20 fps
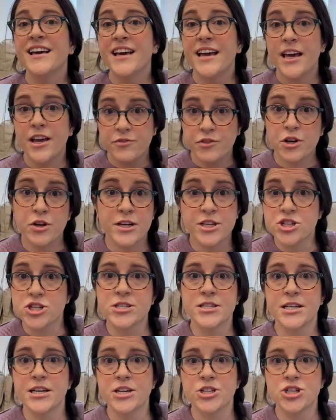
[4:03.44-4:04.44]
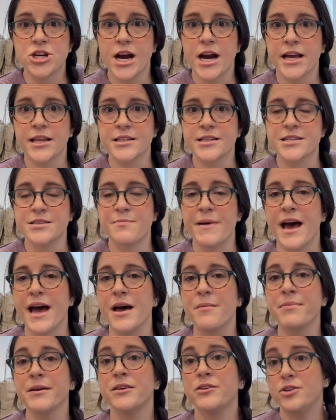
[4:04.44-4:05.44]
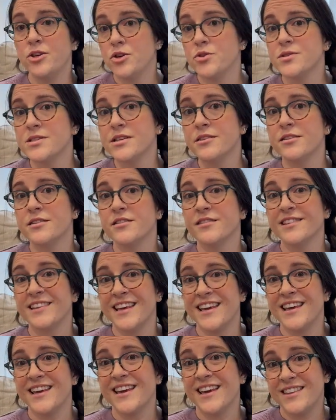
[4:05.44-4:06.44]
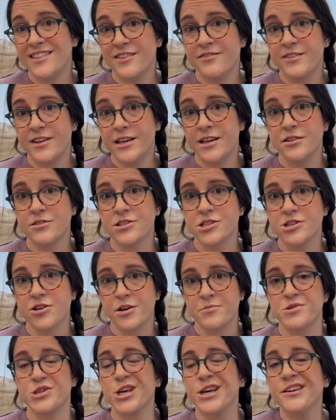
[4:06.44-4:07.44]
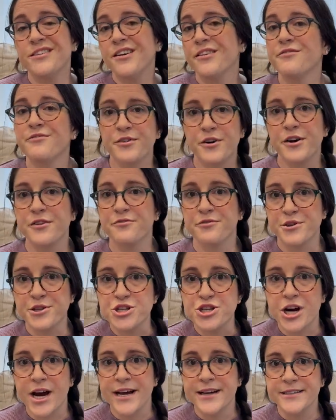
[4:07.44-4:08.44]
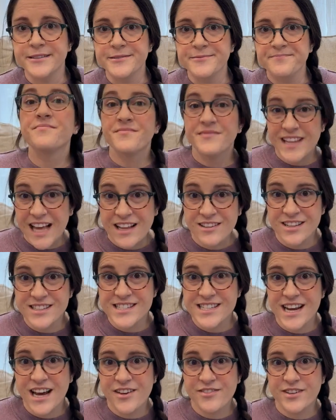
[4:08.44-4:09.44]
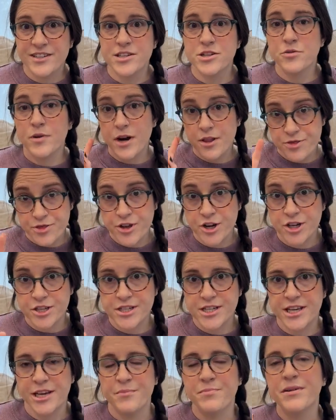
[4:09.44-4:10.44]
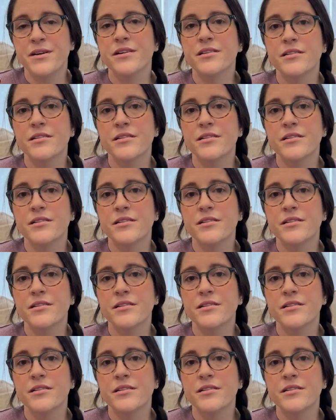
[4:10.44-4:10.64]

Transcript: If you're interested in trying this map, use the link in the video description for a free trial. Now let's dive into our 3rd tip.